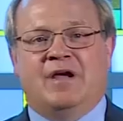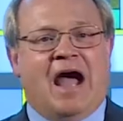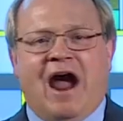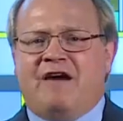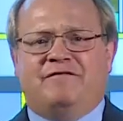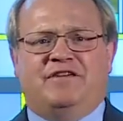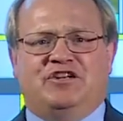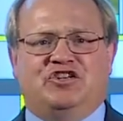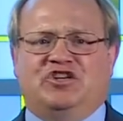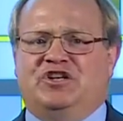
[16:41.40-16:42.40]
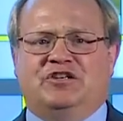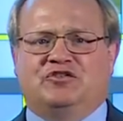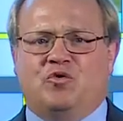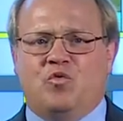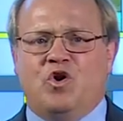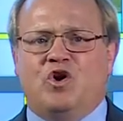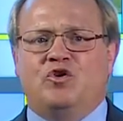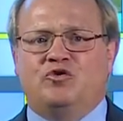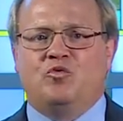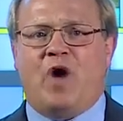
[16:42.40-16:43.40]
Our vision is a
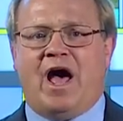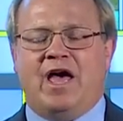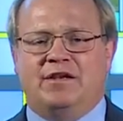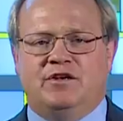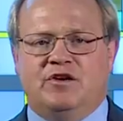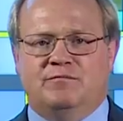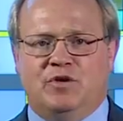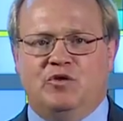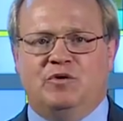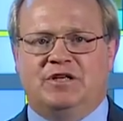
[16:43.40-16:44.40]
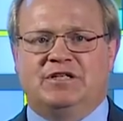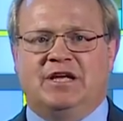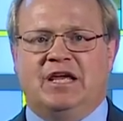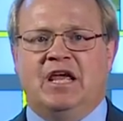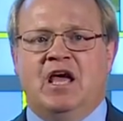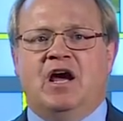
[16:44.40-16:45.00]
worldwide community